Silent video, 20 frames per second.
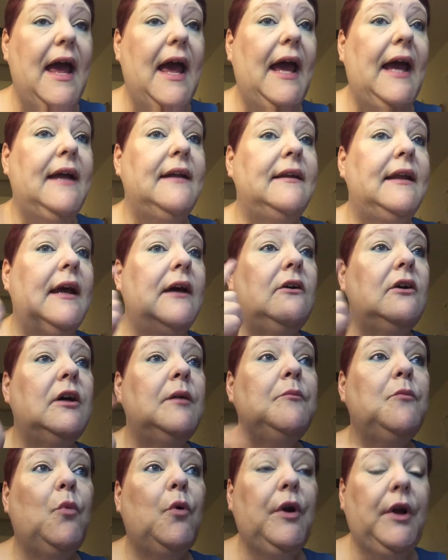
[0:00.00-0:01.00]
and now
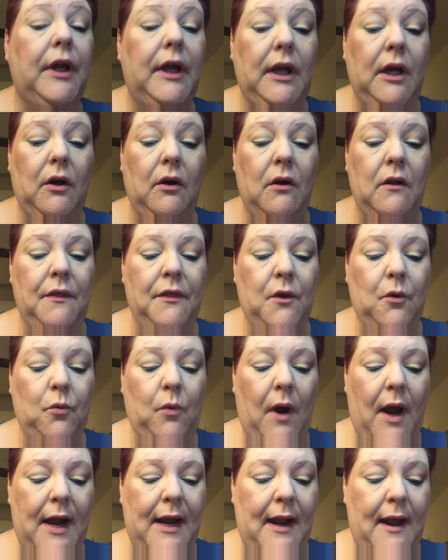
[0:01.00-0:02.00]
I'm working on the
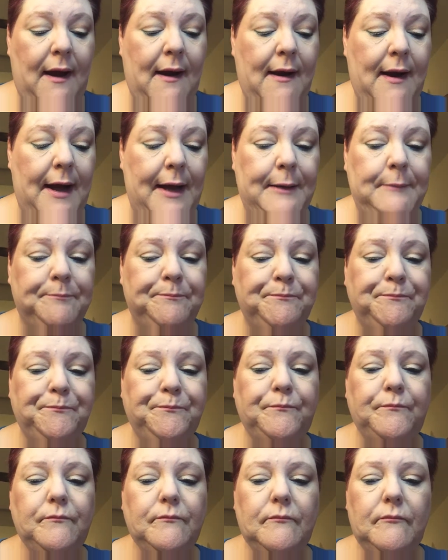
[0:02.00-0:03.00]
right eye.
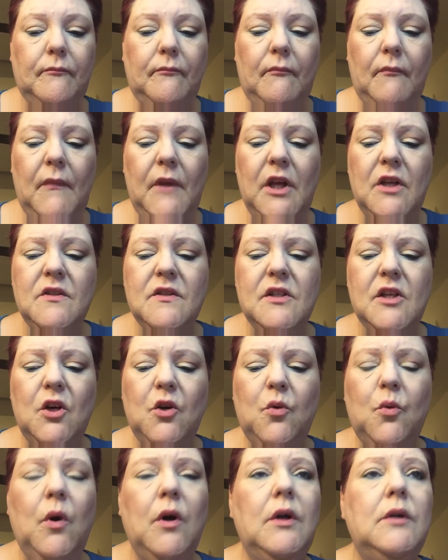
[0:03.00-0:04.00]

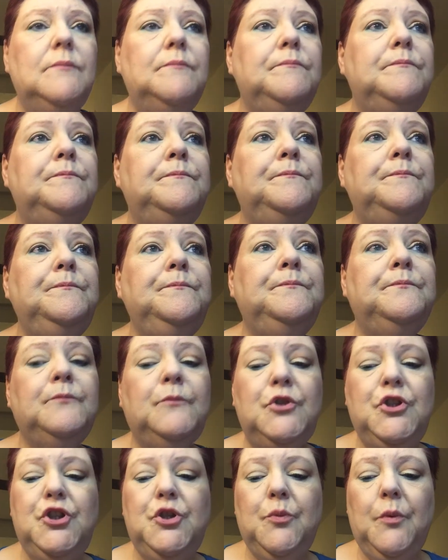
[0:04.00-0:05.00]
So
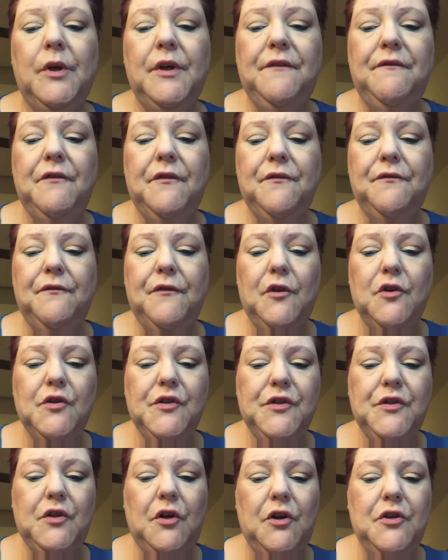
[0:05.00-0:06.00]
what you want to
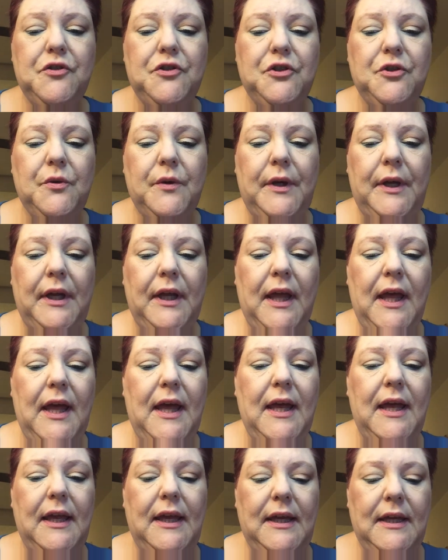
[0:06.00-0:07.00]
first start doing
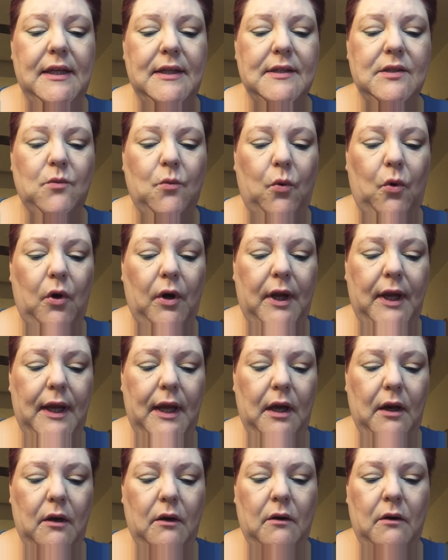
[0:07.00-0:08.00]
is
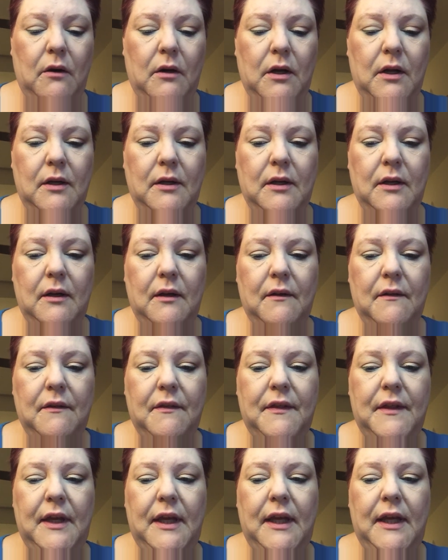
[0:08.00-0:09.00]
working on
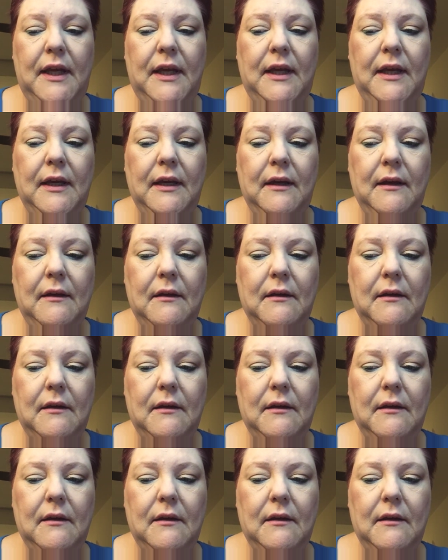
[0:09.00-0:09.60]
the